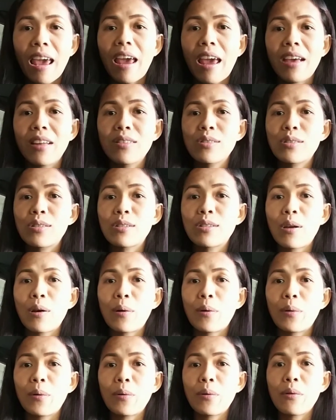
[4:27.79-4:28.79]
And
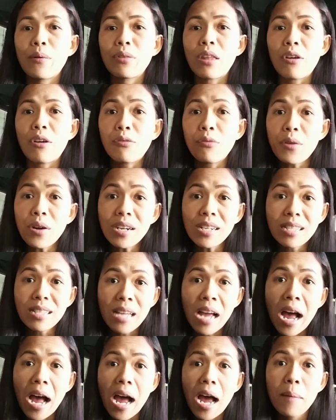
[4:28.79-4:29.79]
so the
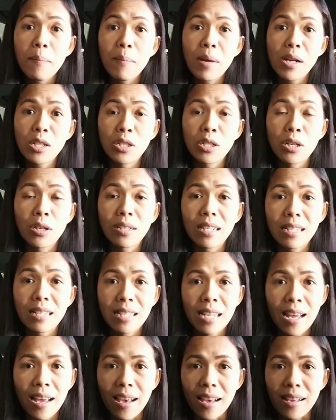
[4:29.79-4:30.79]
first time I took the
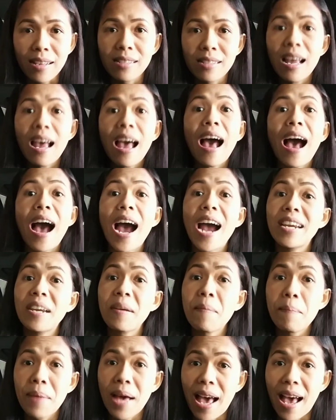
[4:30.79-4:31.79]
test, I
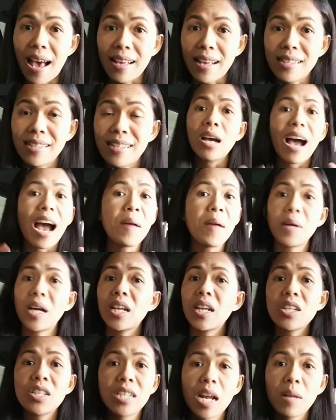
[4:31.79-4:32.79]
didn't pass. I'm
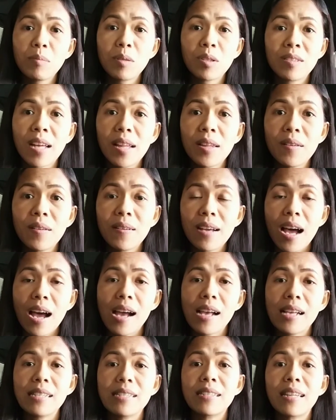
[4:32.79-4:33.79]
not ashamed to tell you
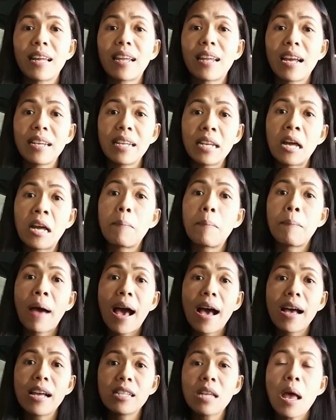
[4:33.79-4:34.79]
guys that I did not
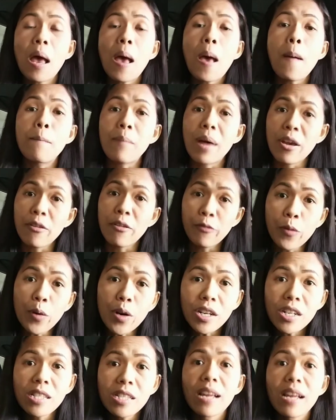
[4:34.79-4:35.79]
pass my
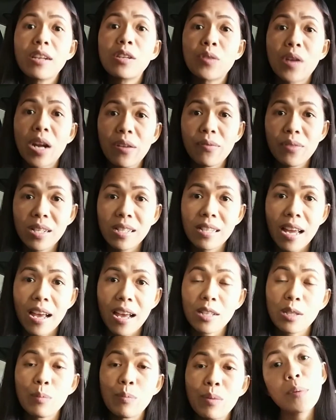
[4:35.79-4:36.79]
first driving
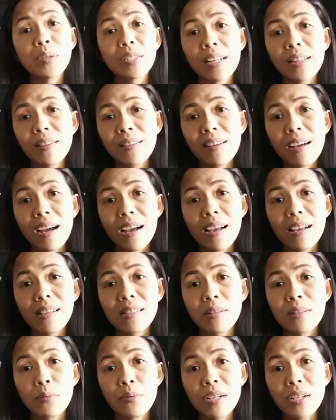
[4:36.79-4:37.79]
test. I will tell you
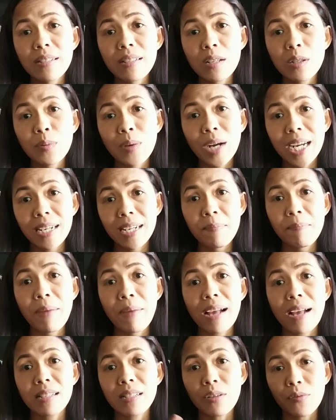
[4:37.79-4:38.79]
guys the reasons why I
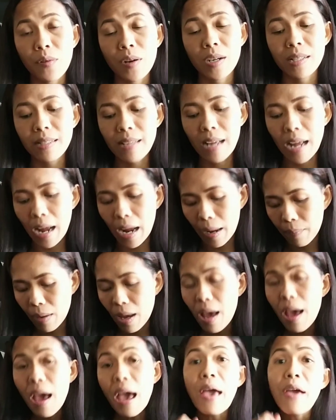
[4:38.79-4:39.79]
didn't pass the first
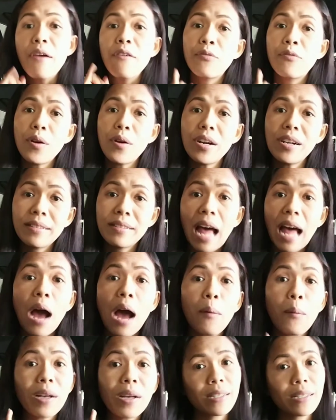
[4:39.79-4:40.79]
time. First,
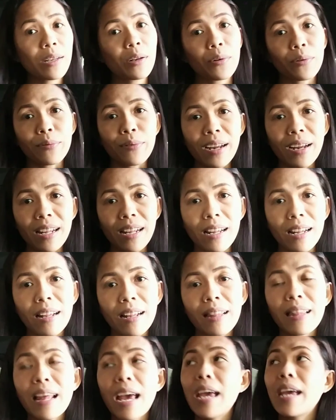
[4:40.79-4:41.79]
I wasn't ready.